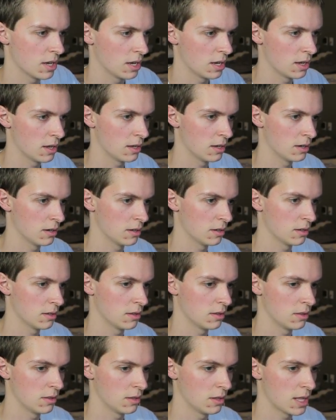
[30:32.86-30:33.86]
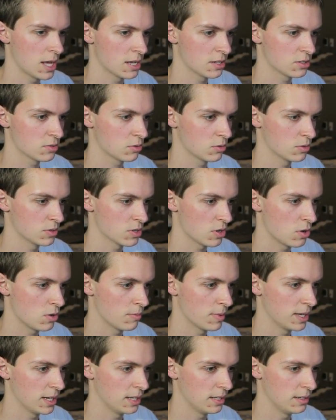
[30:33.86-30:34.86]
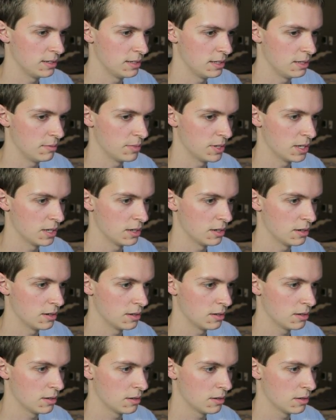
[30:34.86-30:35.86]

and the last one was Almighty Demon.